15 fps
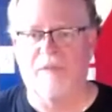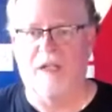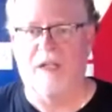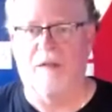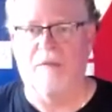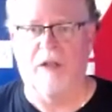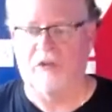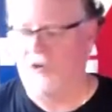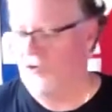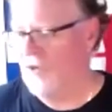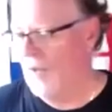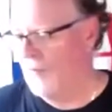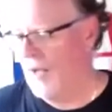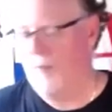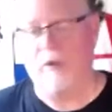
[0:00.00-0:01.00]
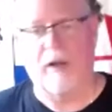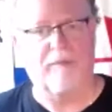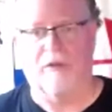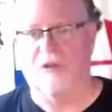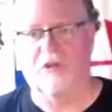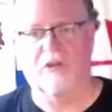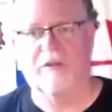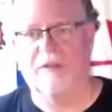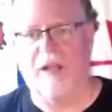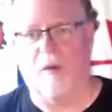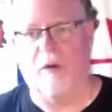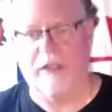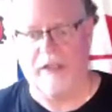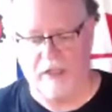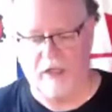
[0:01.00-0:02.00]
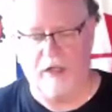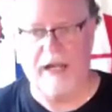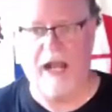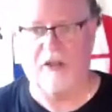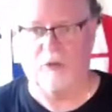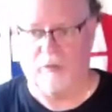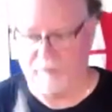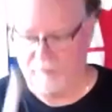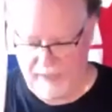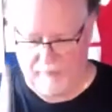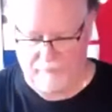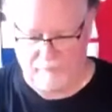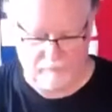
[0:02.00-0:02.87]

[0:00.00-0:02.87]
That's just not my preference. I want to hear an actual flam.